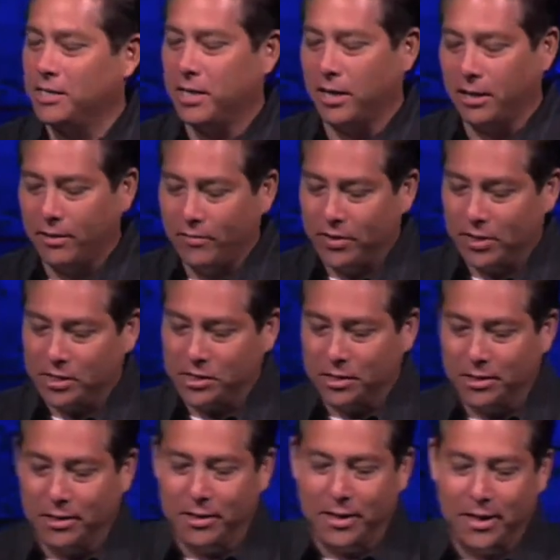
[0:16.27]

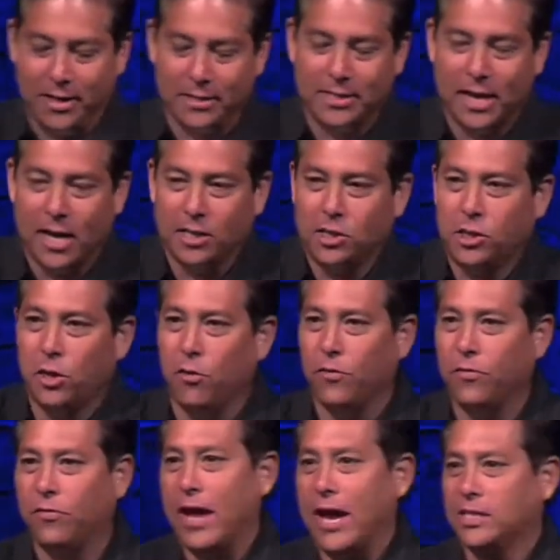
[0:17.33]
television is that show
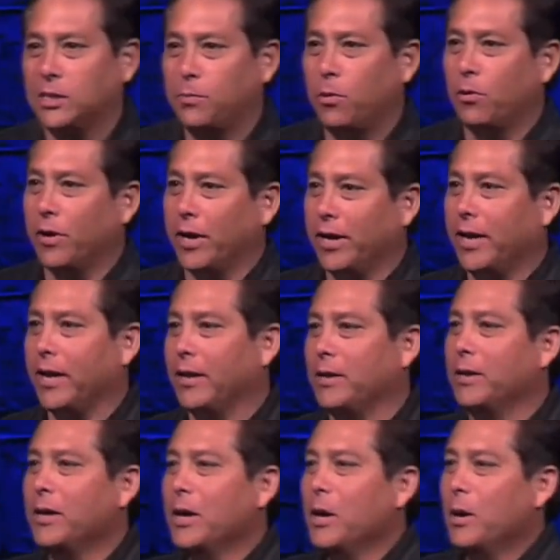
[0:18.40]
Flashpoint, and
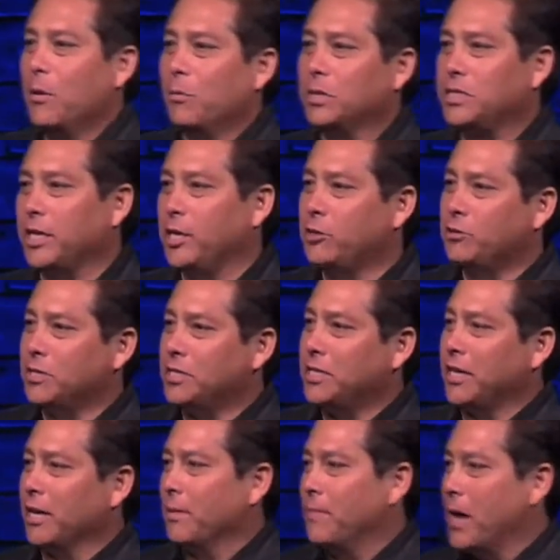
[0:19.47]
what's
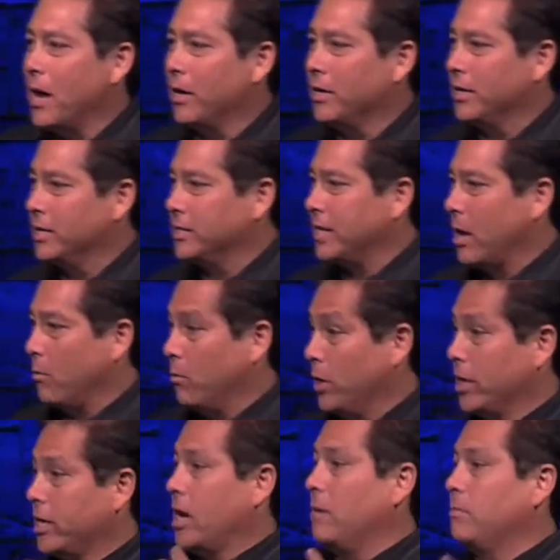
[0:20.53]
interesting about it is that when
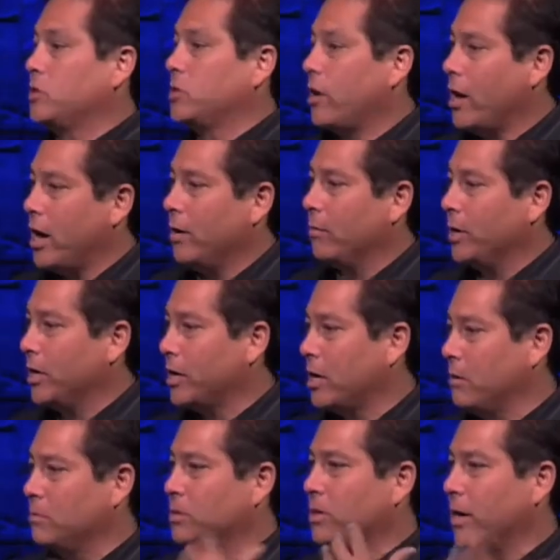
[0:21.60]
it comes on, when it
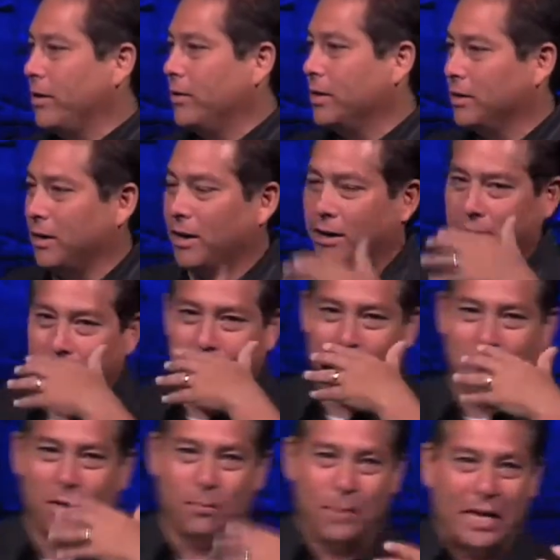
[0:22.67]
comes on, the, on
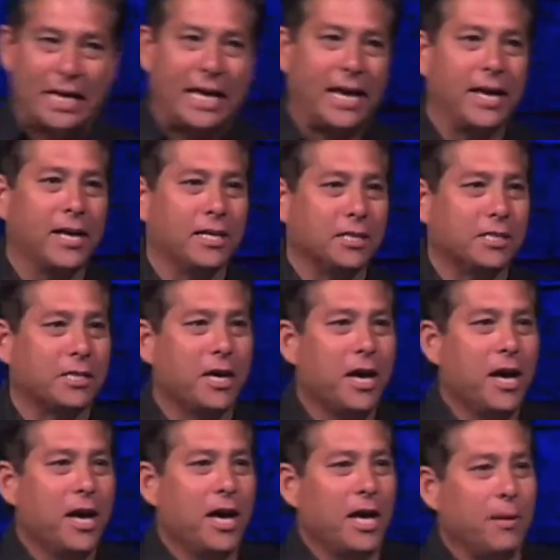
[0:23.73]
when it begins,
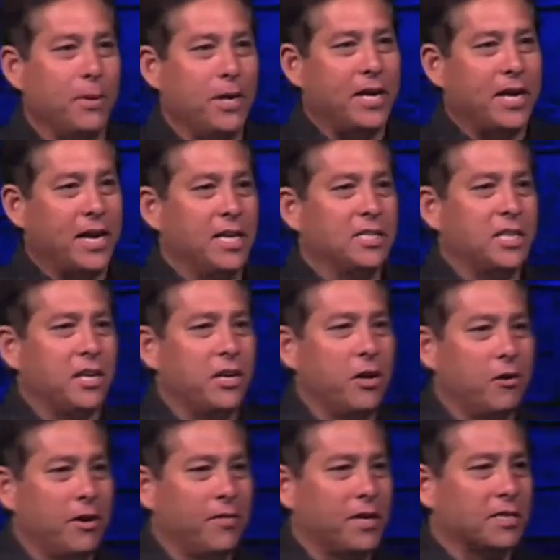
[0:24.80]
it begins and
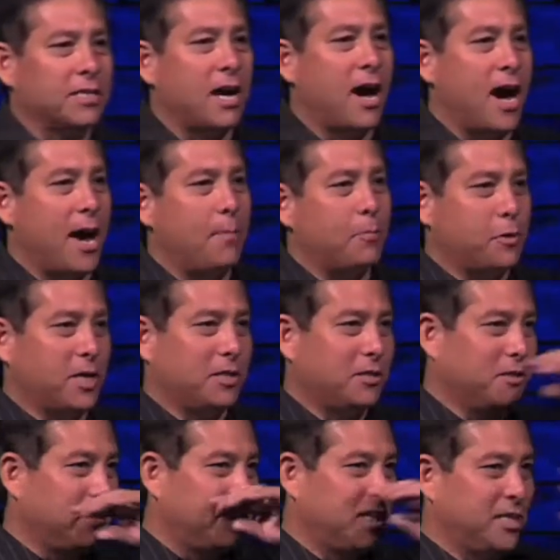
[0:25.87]
you're in this high-pressure
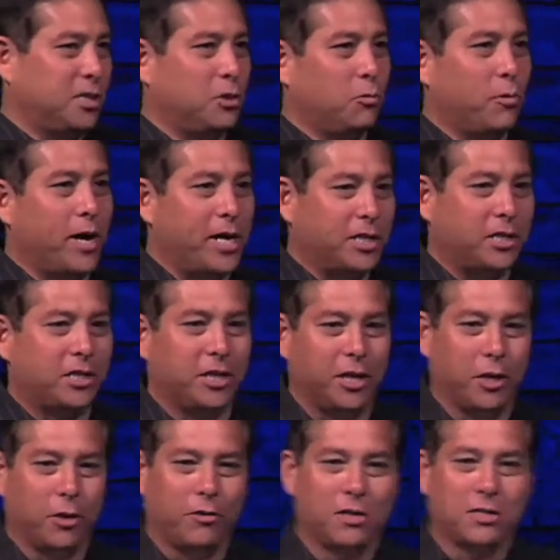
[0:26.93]
situation.
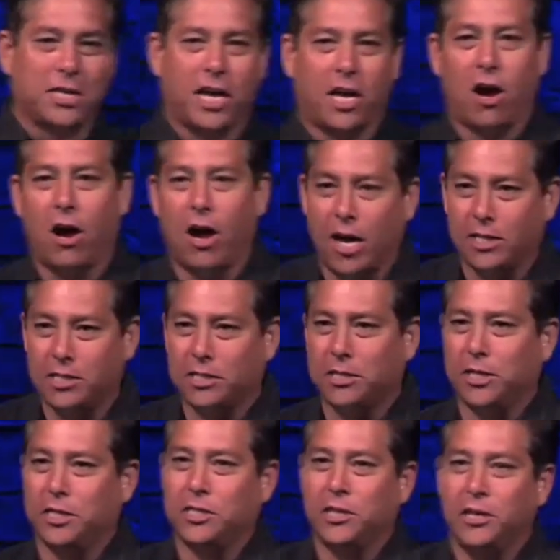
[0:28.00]
You know, there's like a
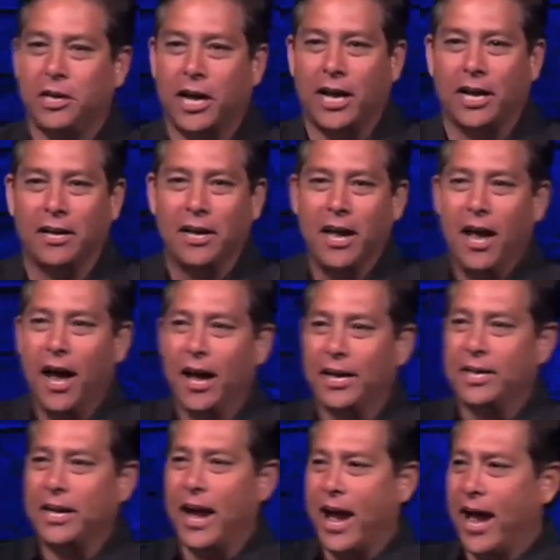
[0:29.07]
hostage, and you got a, a
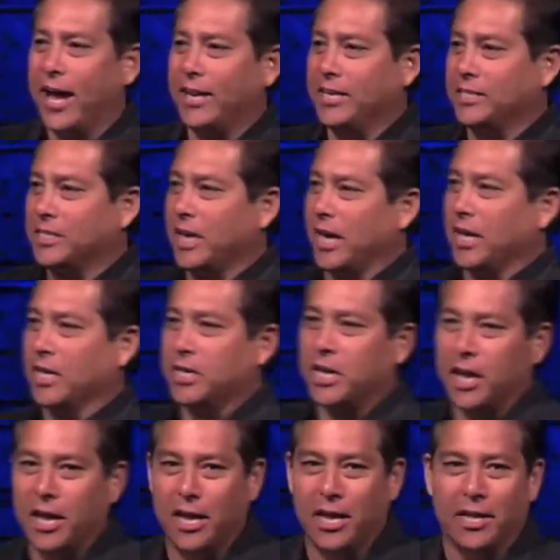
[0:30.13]
guy, and he's got a
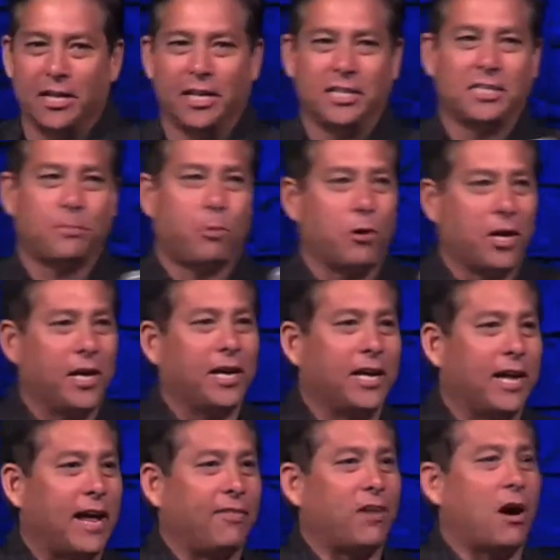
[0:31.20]
gun, and he's pointing it
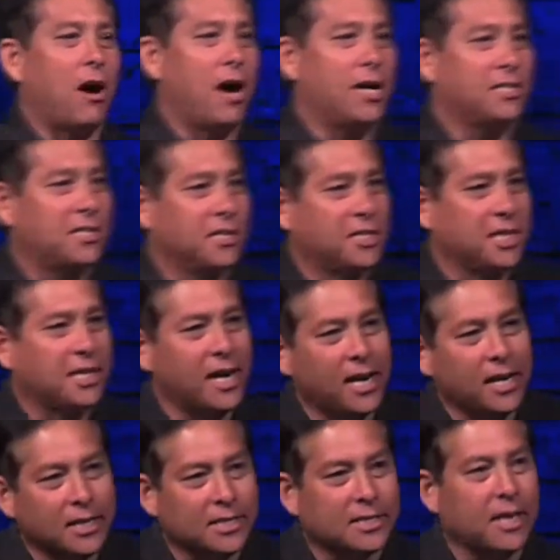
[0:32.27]
at the hostage. It kind of
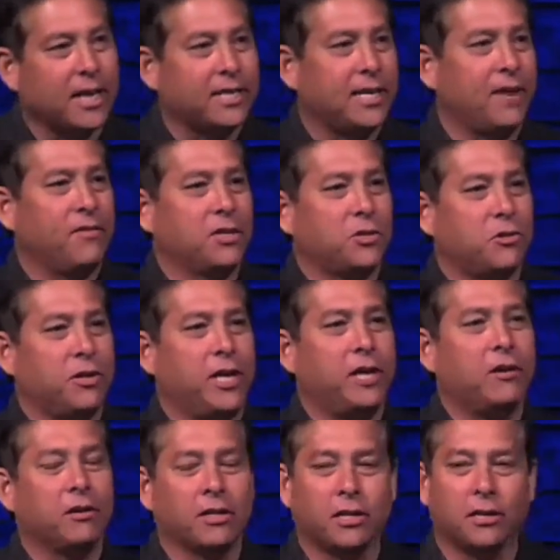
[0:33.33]
looks like David
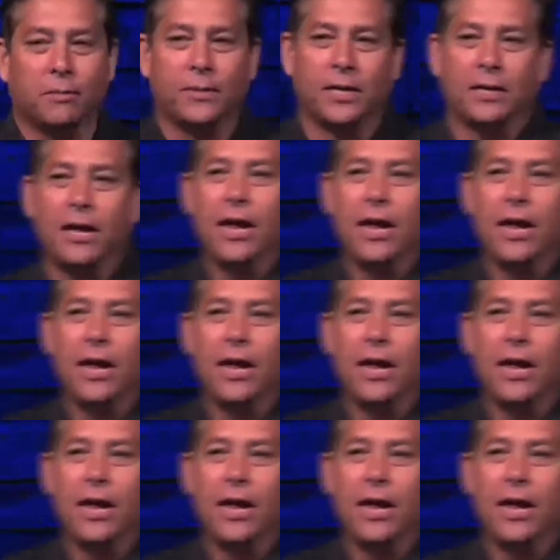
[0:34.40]
Trujillo a little bit,